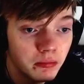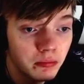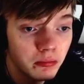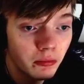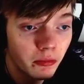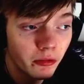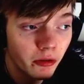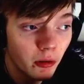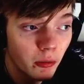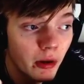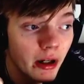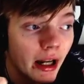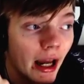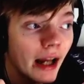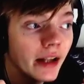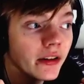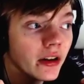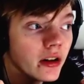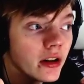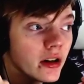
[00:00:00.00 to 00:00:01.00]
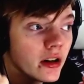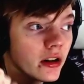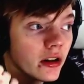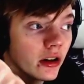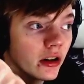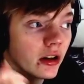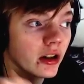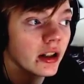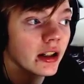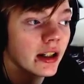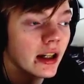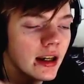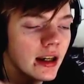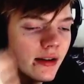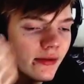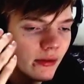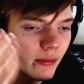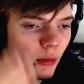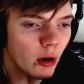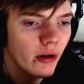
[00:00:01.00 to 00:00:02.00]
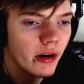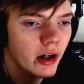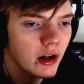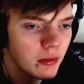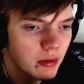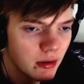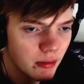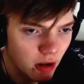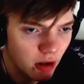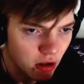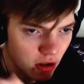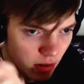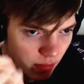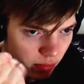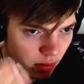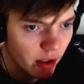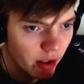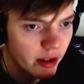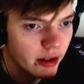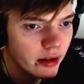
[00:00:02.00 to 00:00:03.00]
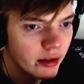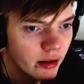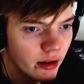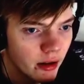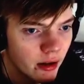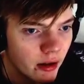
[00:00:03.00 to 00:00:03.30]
from when I done it, you're gonna get even more XP because you're playing,